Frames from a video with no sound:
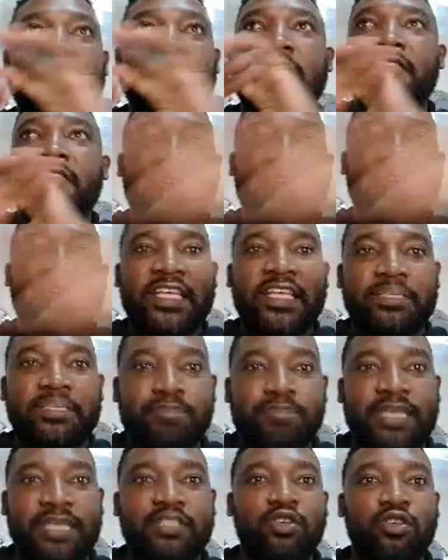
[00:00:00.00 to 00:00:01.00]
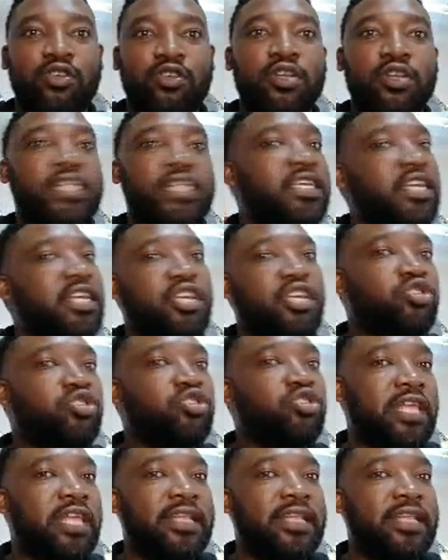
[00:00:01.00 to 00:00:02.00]
face bricks only, so
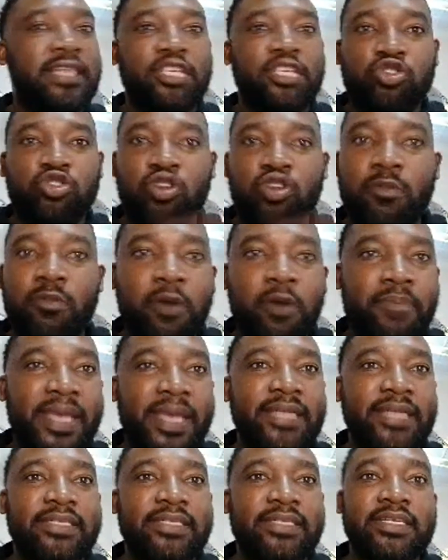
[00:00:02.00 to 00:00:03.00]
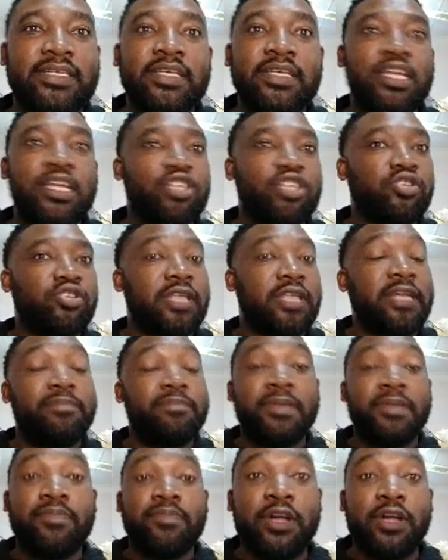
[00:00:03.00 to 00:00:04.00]
that there's no more painting, so that people are
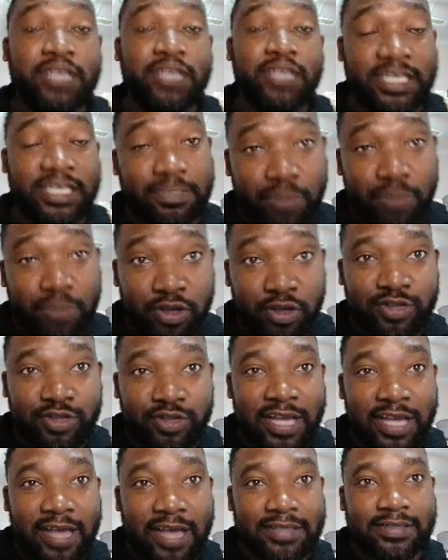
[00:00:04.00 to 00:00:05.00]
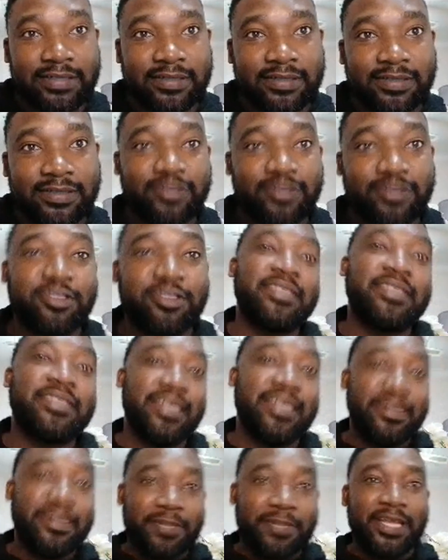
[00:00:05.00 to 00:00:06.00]
not exposed to the hazard. So that's
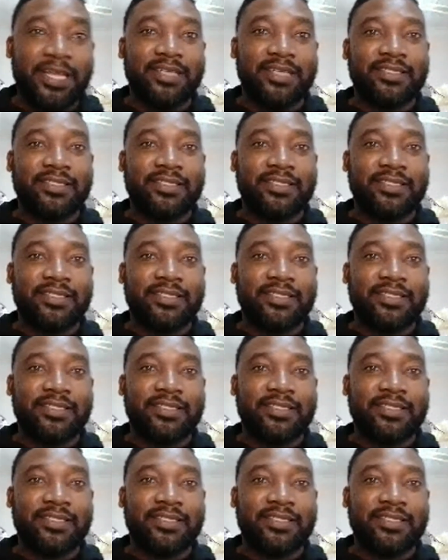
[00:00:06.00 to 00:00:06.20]
elimination.